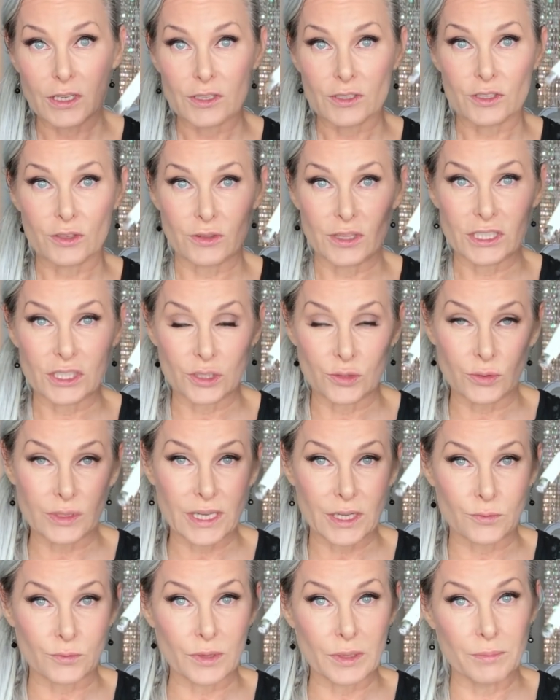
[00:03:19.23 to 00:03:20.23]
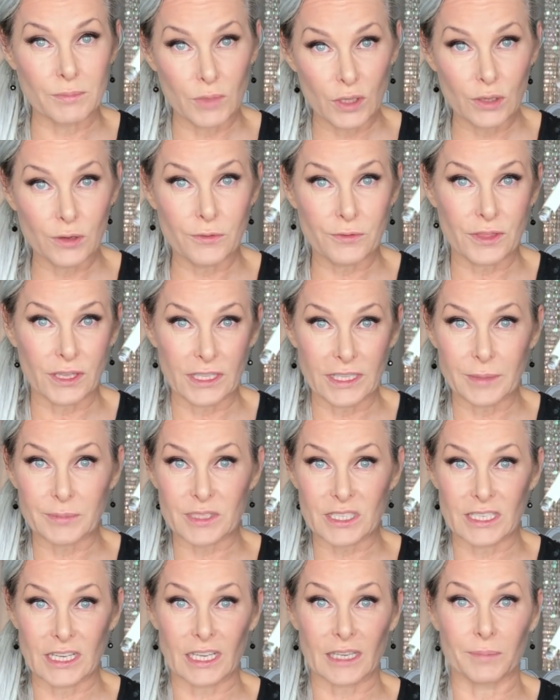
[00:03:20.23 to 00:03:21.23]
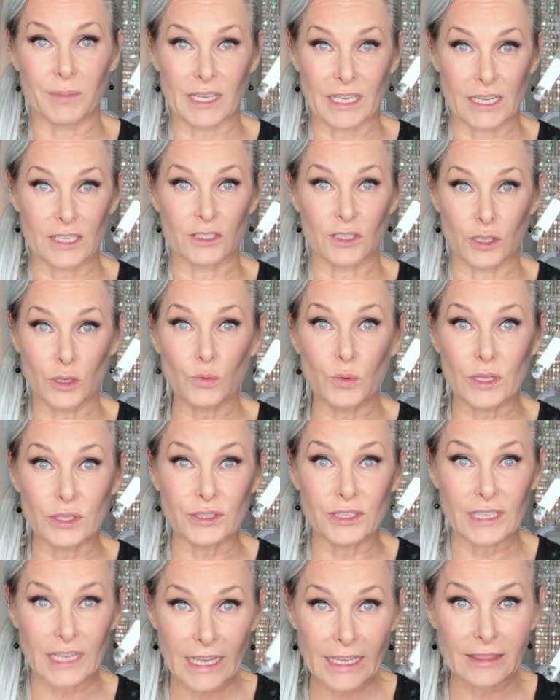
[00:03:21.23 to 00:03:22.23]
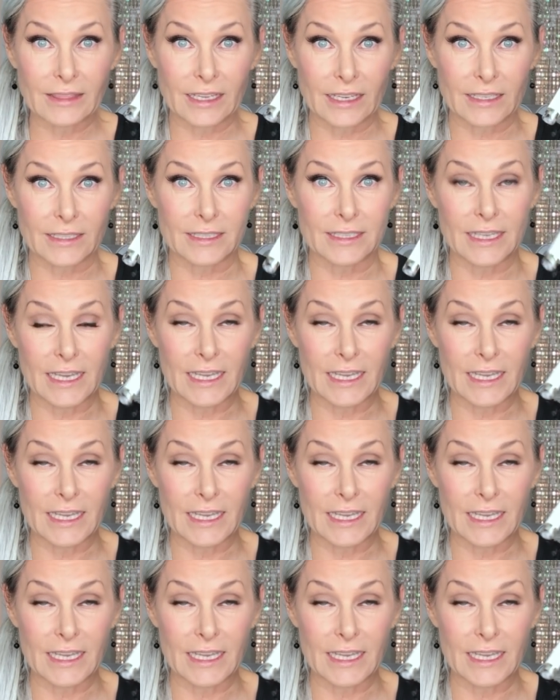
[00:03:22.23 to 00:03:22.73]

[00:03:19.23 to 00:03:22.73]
so that you can remove the lipstick, because you will need this.